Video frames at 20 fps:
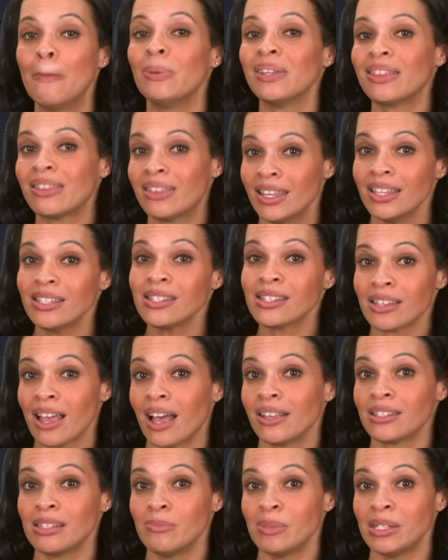but this
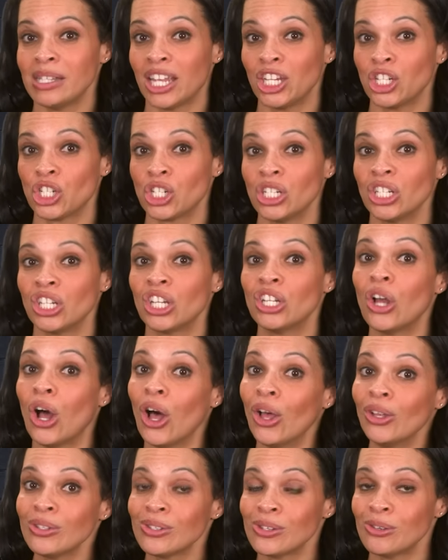customization can
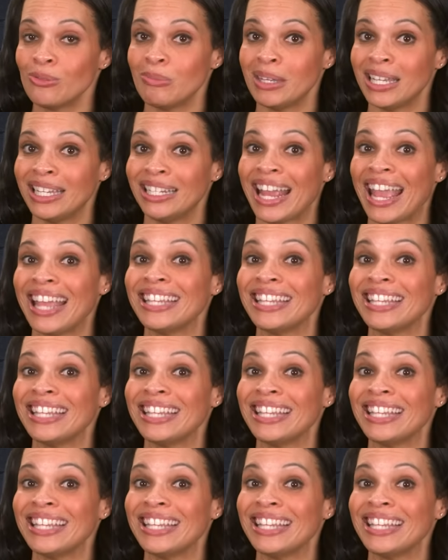also mean